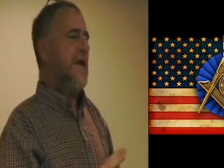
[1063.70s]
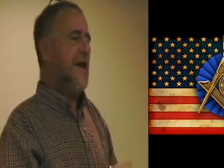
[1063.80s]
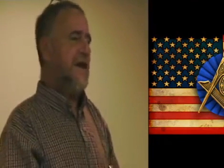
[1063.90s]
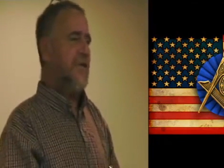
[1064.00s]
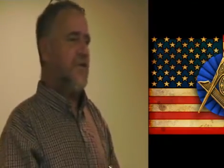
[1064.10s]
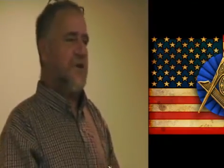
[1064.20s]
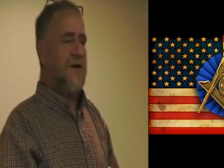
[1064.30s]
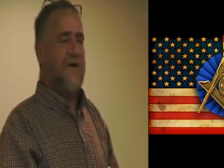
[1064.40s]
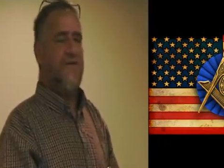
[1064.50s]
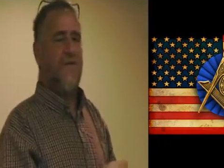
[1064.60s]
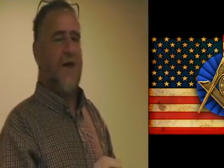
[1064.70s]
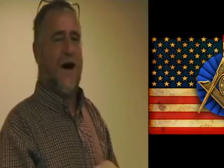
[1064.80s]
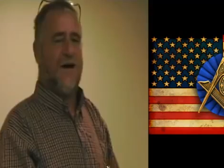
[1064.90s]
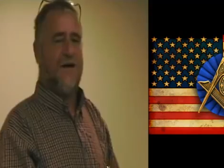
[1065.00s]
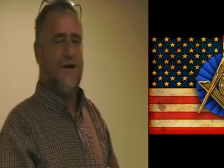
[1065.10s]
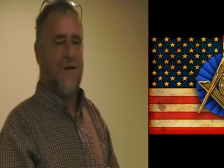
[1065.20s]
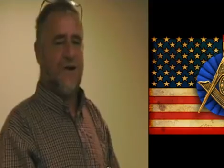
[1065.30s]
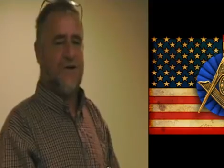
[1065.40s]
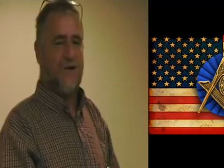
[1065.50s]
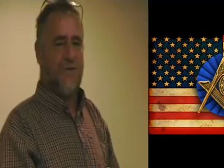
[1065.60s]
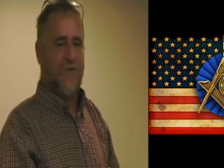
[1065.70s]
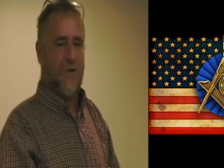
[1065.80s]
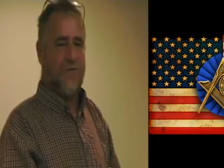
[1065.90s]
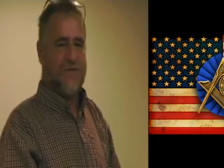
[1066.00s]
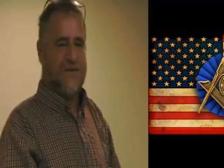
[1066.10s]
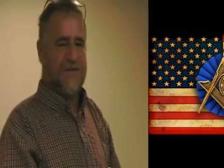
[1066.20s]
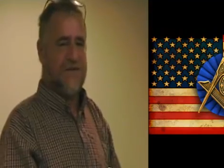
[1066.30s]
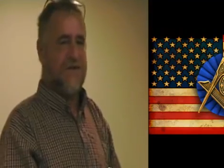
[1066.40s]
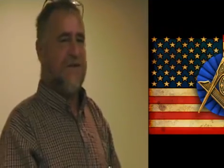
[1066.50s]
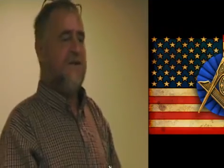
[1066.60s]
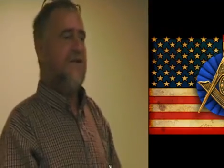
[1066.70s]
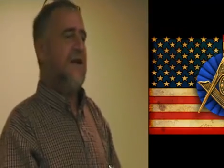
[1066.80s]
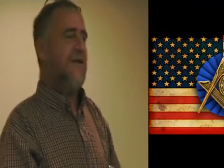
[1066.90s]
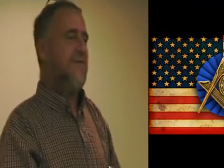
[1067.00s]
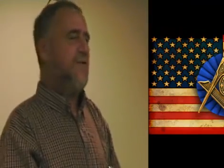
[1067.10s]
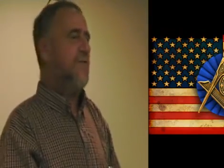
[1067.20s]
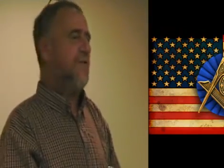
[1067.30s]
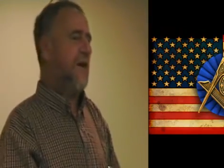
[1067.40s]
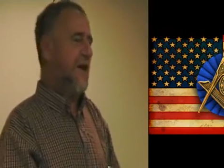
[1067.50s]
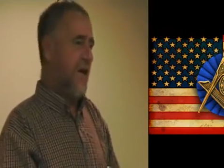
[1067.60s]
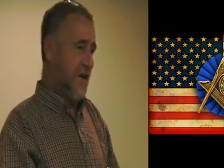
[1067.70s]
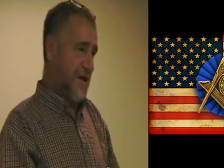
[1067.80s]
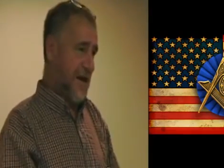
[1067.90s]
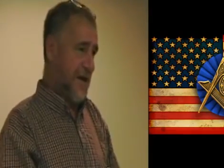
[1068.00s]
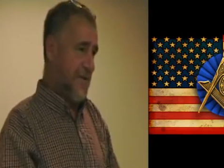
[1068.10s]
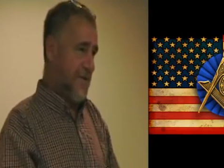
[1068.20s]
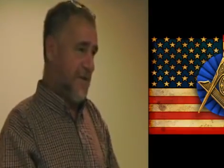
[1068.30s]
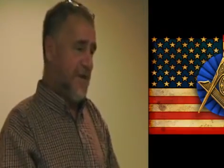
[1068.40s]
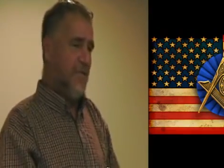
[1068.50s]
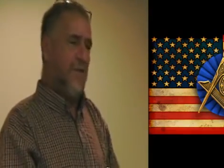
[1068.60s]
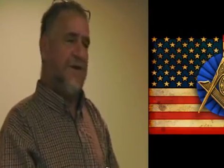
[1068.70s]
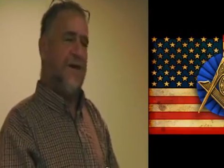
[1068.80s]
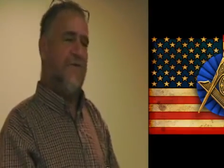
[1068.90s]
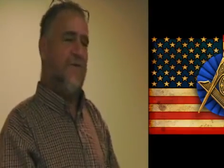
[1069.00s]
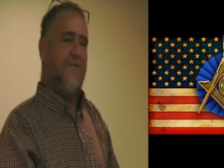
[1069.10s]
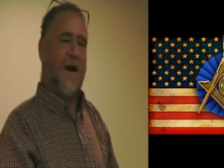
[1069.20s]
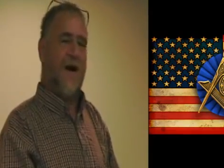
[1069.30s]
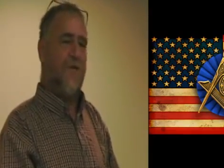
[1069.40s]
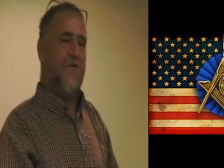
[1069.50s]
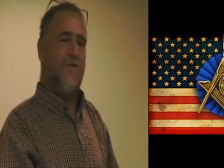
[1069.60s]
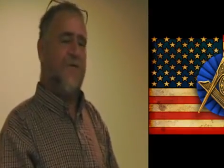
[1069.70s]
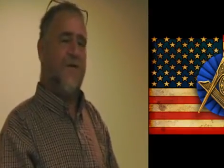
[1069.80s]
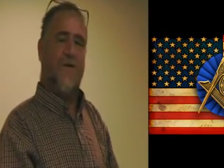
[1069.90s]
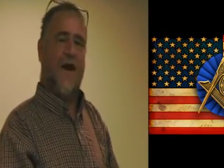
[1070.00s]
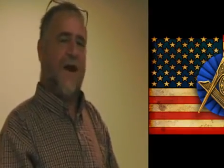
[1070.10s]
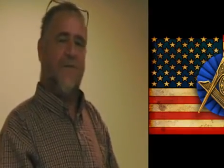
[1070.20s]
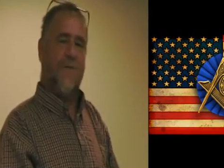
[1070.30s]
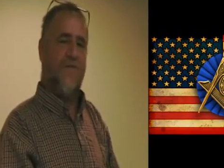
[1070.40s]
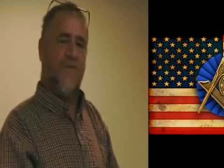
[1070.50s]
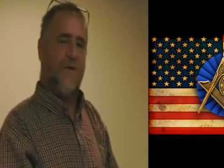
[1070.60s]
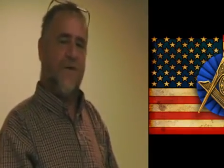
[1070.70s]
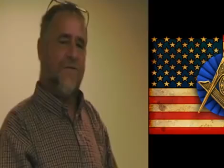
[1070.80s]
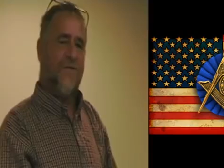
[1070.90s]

They agreed for ideological purposes that if you play our game, we'll give you power you've never had before.